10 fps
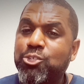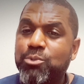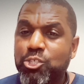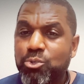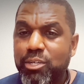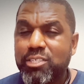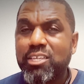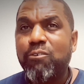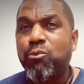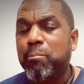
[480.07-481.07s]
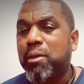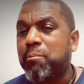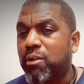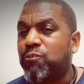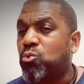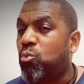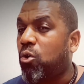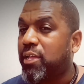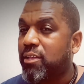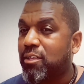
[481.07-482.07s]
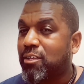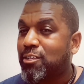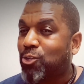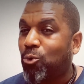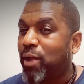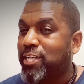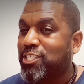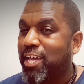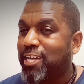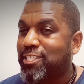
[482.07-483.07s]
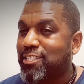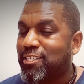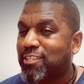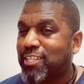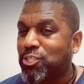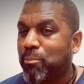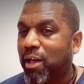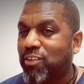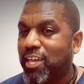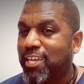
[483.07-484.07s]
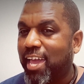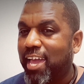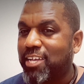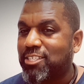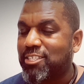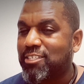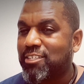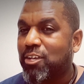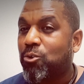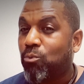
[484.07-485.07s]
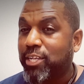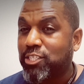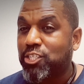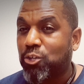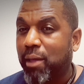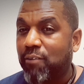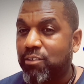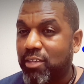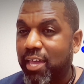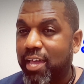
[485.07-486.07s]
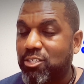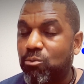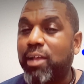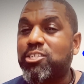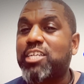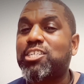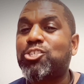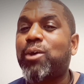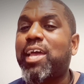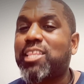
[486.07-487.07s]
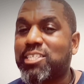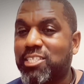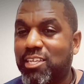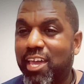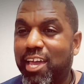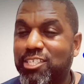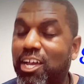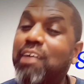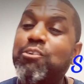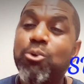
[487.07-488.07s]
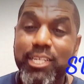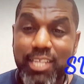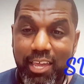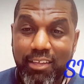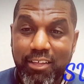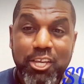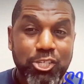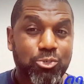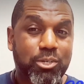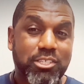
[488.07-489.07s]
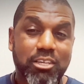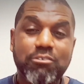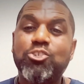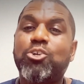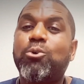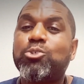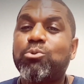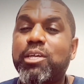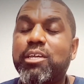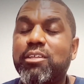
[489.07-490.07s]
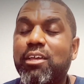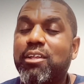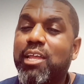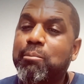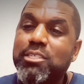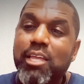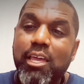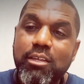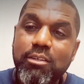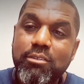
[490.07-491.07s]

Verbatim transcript: you enjoy yourself, remember if you want it, don't write checks that your mouth can't cash. Write checks your mouth can cash. Write checks that your ethics can cash. Y'all have a great day. Enjoy yourselves. This is your coach Ren. Namaste.